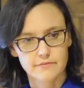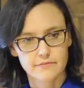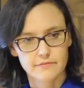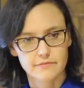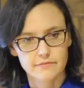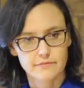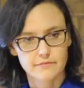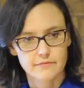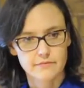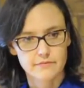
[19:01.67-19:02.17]

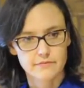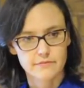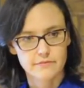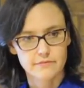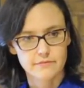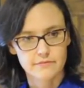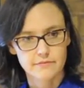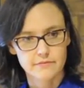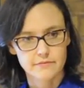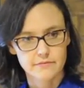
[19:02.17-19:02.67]
beans, like
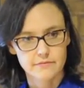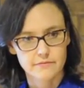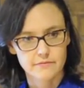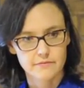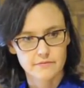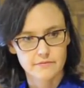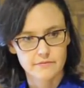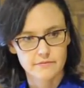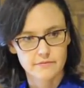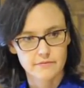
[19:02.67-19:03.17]

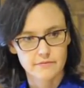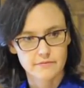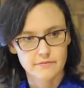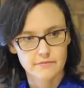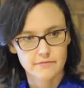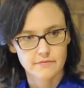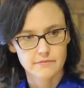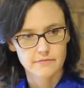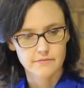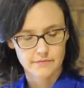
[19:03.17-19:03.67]
beans,
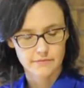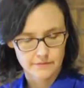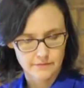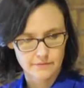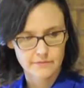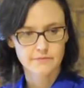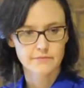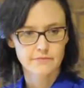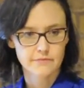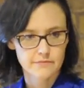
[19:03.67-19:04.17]

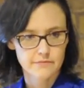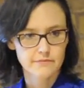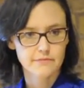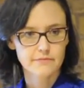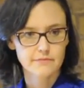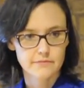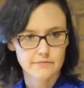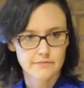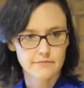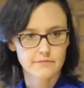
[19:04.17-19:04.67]
legumes,
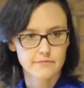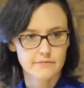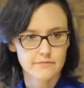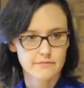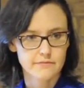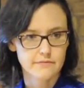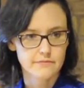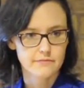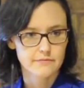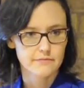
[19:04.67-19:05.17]
fibrous
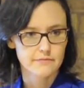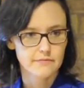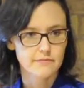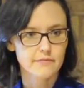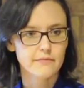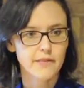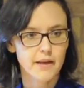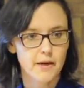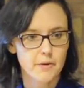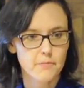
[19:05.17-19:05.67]
carbs
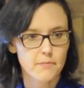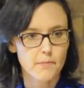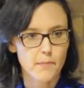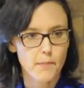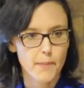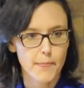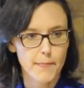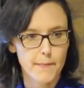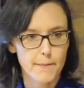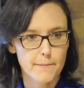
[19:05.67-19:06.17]
can be
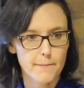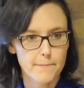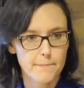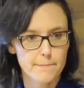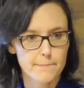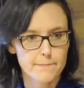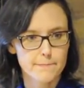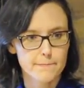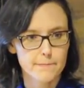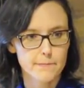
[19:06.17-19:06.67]
supportive
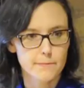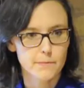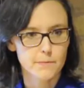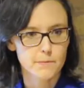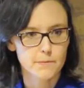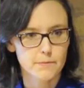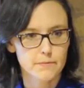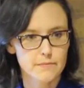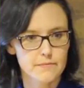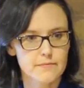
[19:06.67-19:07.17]
of
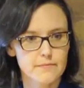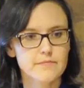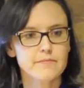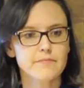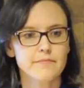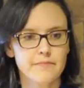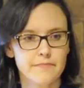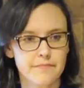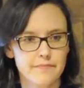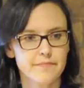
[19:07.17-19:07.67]
insulin
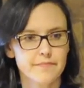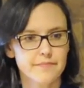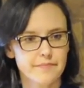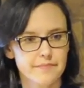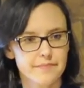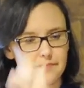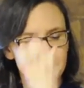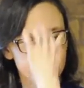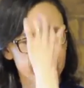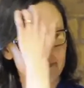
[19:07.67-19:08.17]
levels, but
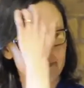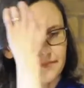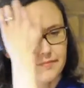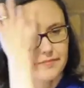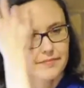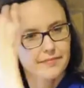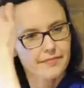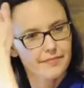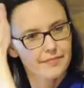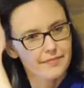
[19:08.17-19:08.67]
they're also high
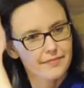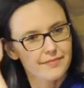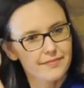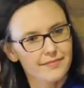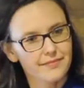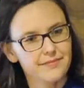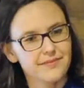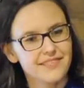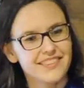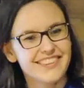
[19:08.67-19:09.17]
in
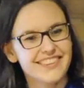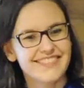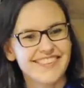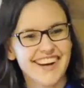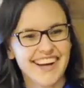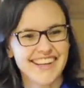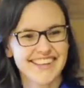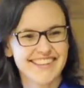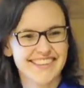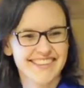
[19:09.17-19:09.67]
carbs. So
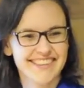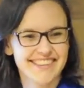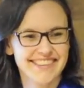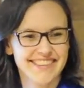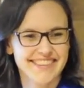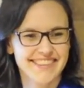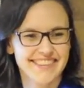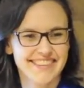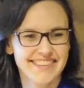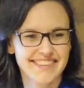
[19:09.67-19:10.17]
what's the
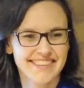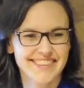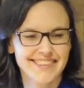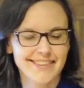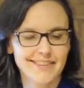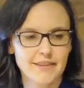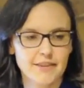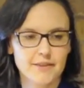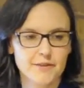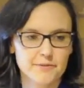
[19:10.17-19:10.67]

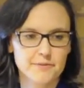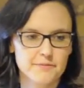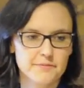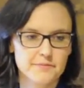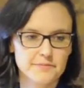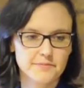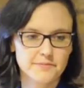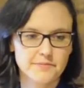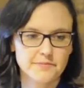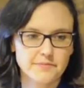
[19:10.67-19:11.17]

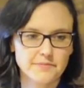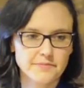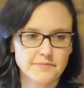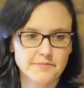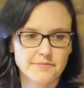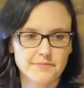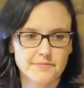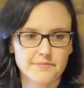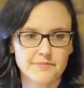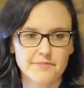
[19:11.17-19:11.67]
balance
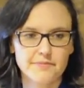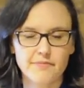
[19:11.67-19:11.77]
there?